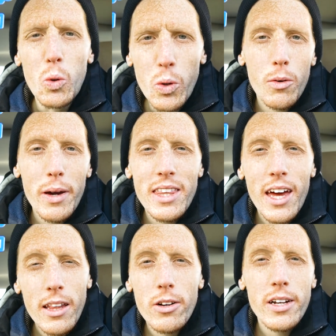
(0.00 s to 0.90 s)
The way that
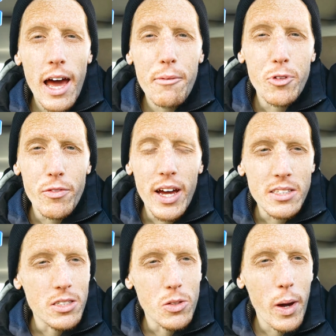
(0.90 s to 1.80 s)
I learned After
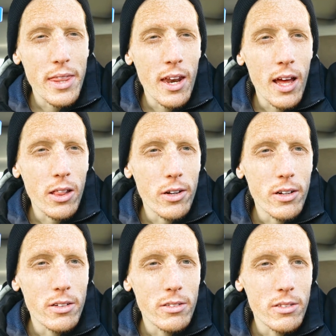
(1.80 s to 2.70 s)
Effects is the way that I
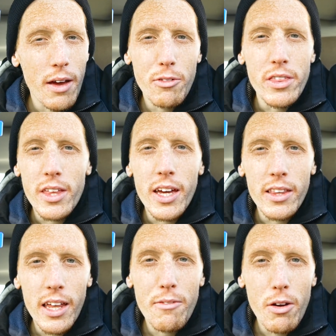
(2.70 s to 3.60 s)
learn everything
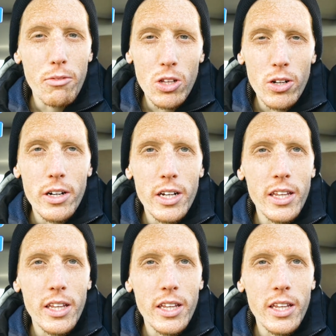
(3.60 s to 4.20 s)
that I've ever learned,